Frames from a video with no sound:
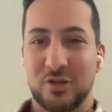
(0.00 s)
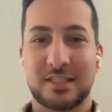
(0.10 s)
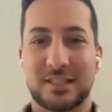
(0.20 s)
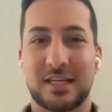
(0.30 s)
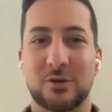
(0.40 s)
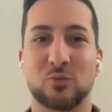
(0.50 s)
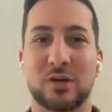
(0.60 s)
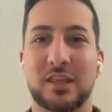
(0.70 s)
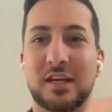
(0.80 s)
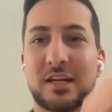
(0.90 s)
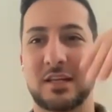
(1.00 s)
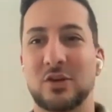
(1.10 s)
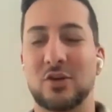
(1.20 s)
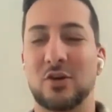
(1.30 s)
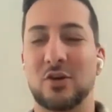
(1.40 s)
app users, you
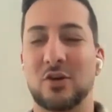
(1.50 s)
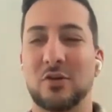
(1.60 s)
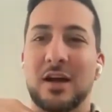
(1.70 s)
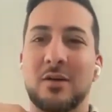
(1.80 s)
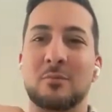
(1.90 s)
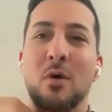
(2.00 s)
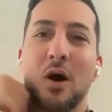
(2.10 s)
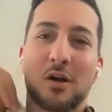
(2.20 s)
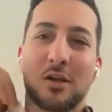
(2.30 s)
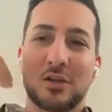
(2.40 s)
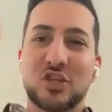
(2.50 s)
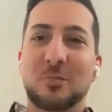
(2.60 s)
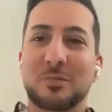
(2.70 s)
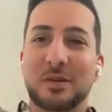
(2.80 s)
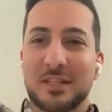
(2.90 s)
know, for testing within,
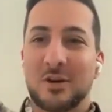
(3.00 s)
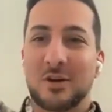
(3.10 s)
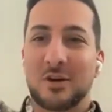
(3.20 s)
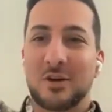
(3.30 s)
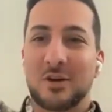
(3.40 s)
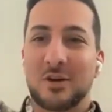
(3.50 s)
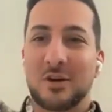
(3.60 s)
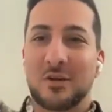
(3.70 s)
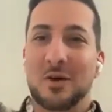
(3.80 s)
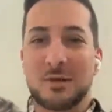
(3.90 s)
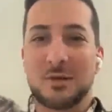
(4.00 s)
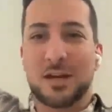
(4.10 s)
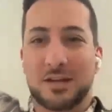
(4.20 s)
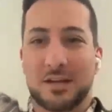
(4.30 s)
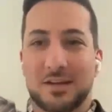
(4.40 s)
you know, a mall, a
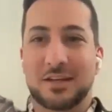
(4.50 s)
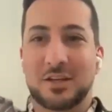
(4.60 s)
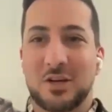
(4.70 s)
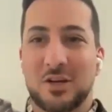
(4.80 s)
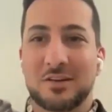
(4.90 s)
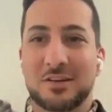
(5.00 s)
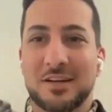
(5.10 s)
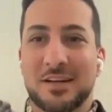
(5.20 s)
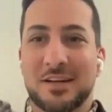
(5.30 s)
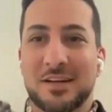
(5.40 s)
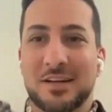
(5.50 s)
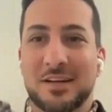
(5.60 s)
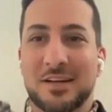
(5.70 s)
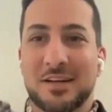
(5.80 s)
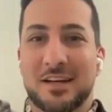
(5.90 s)
shopping center mall in some
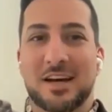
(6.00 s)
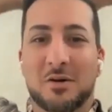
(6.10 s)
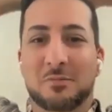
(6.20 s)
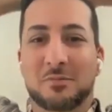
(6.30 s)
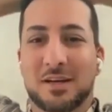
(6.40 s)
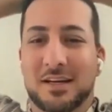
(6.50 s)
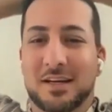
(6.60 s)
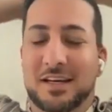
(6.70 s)
area, you know.